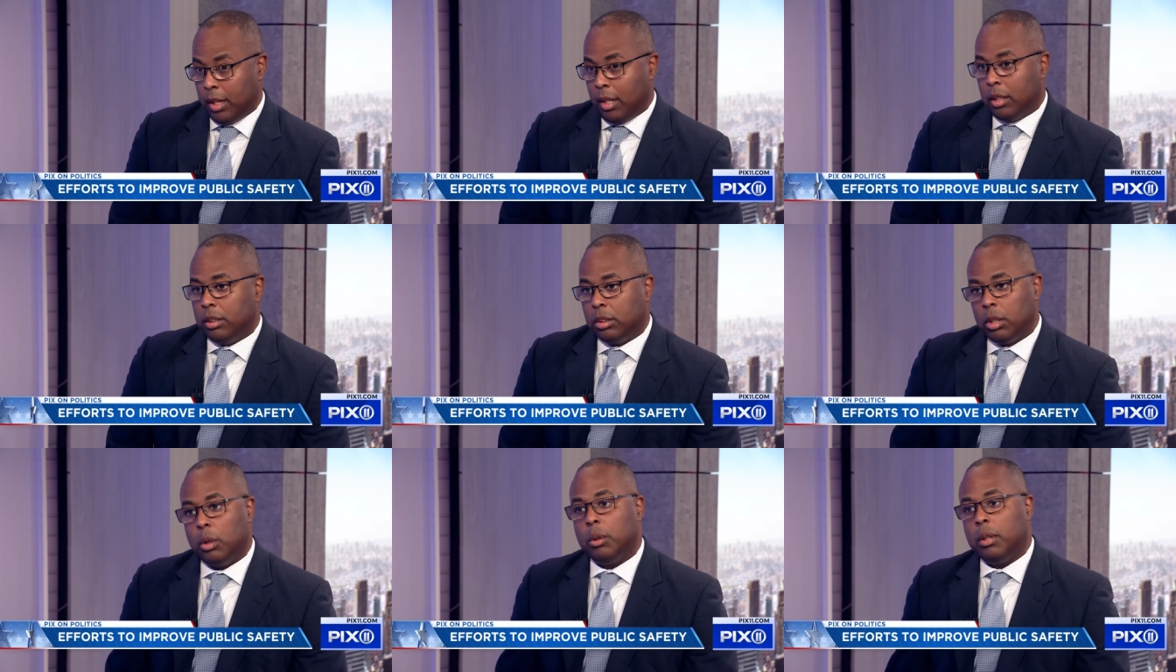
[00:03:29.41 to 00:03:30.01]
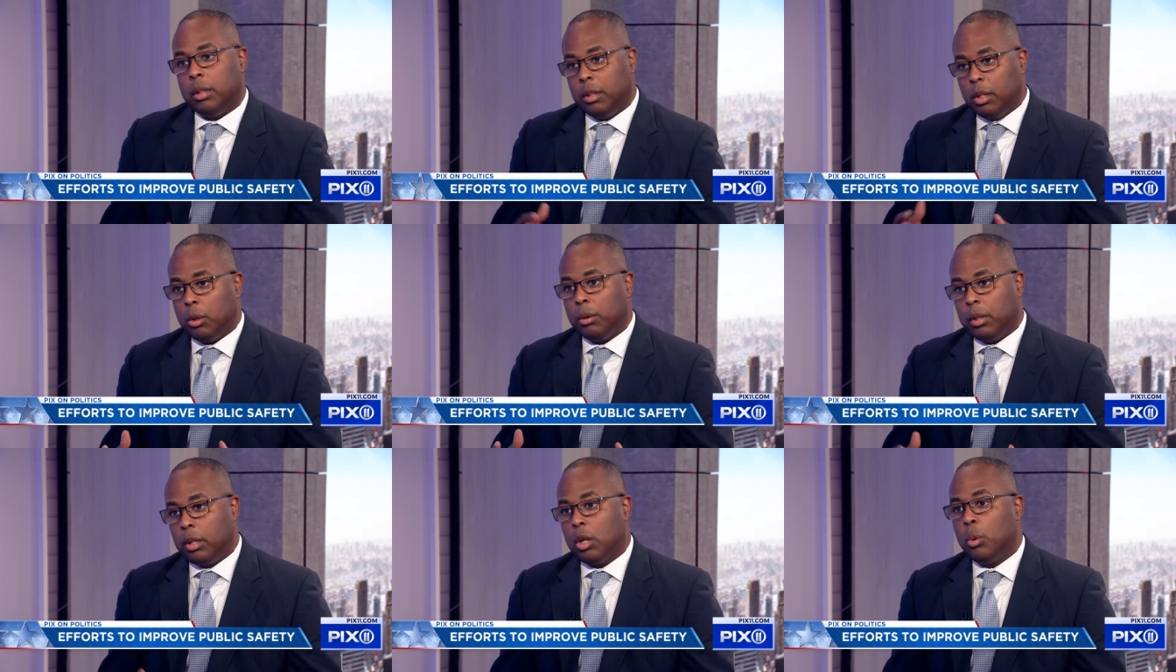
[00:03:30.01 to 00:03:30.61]
Okay. So, you
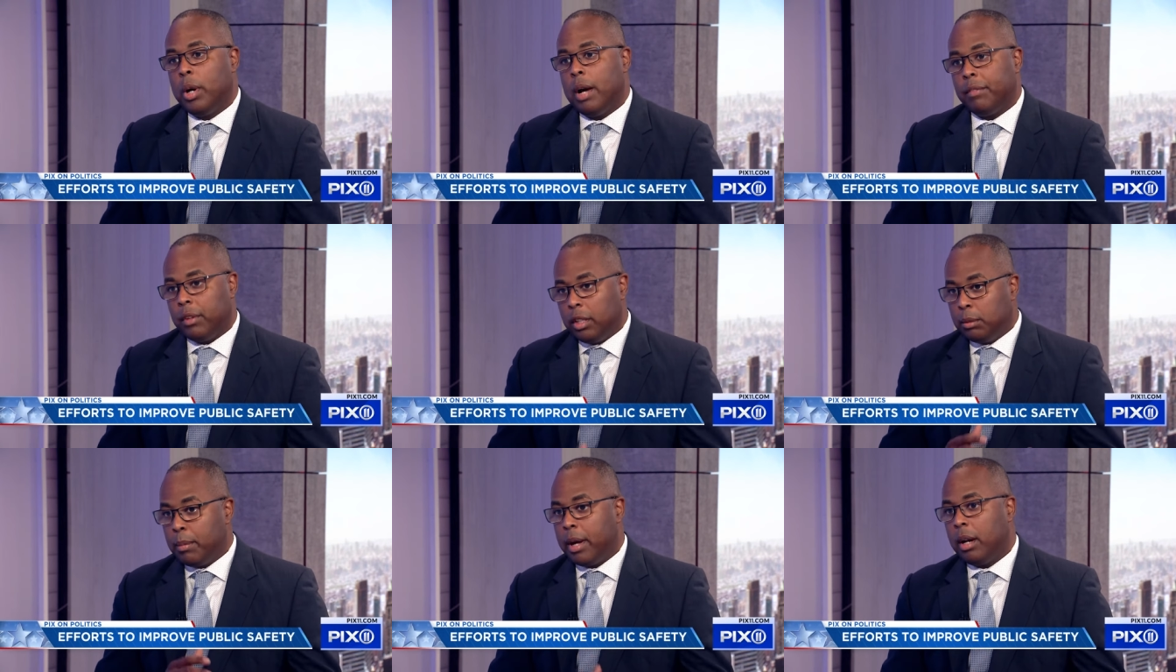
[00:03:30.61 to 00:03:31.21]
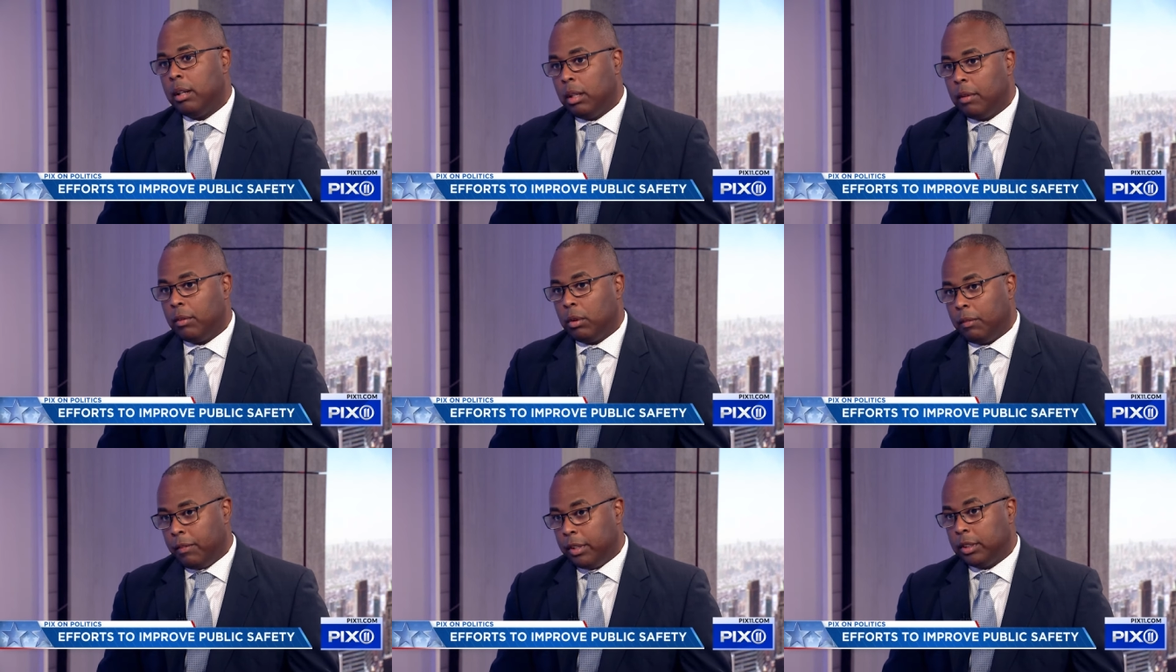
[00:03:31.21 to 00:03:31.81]
know, they're going after these minor
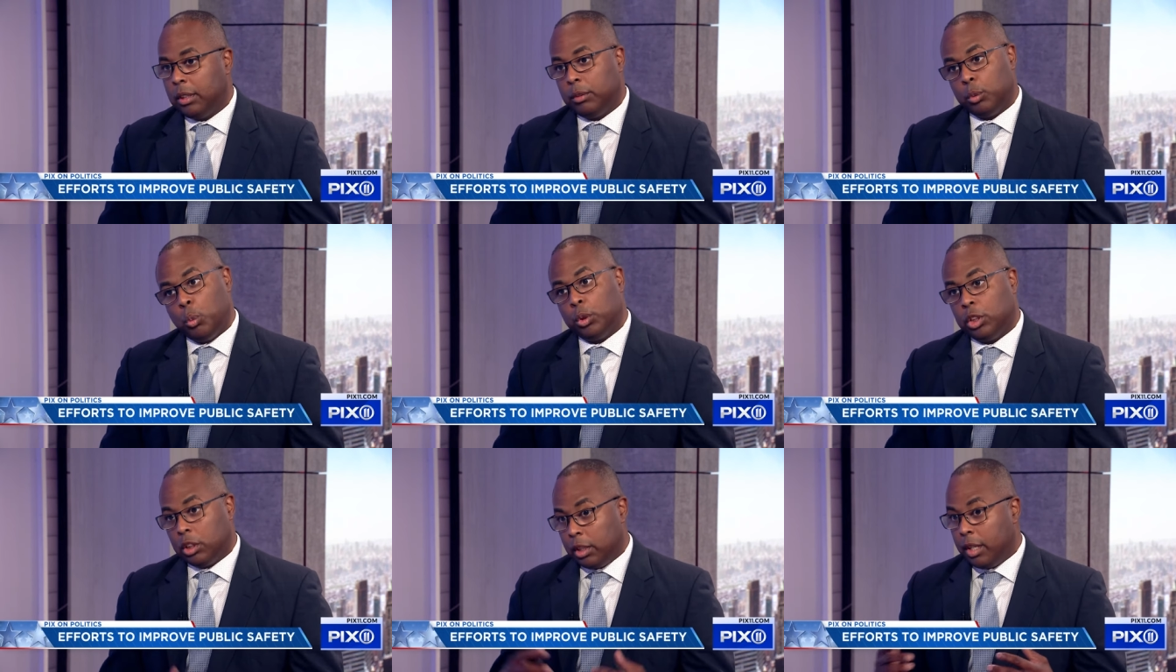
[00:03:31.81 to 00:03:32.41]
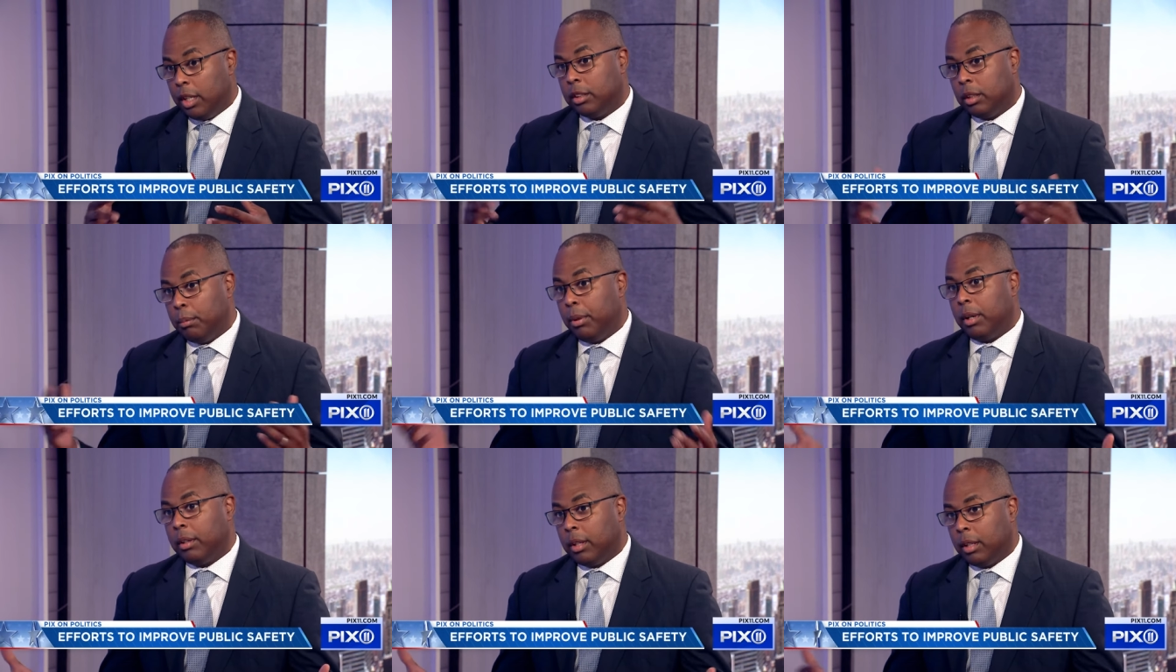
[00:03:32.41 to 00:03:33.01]
level yeah. offenses, which is leading to
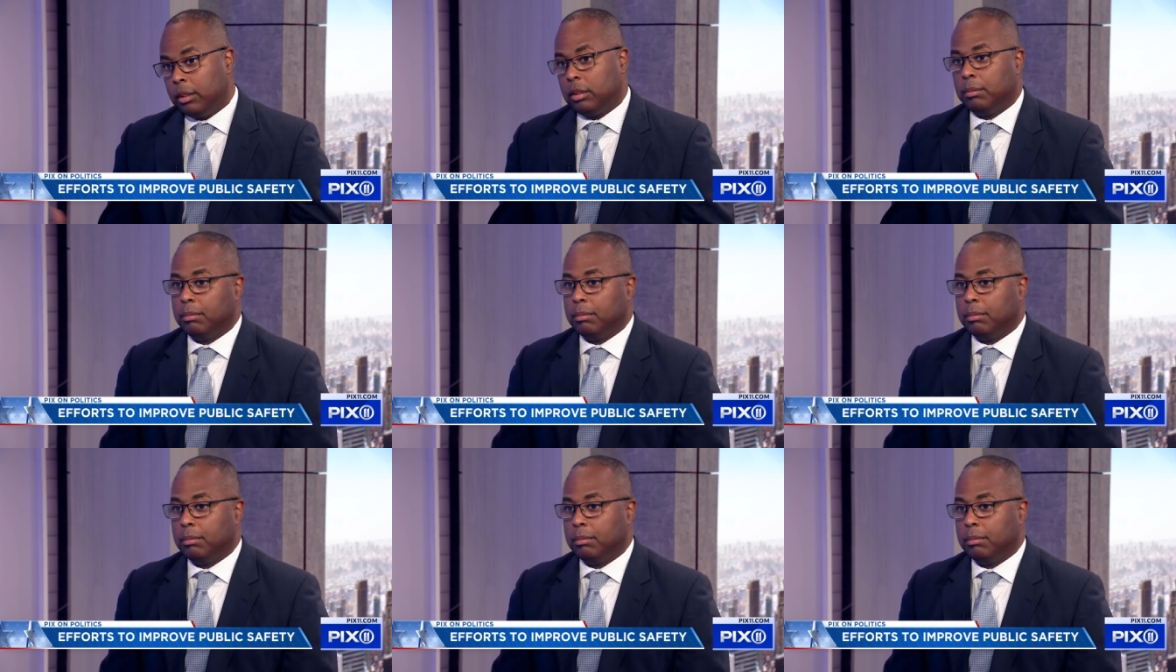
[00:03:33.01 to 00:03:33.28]
big things.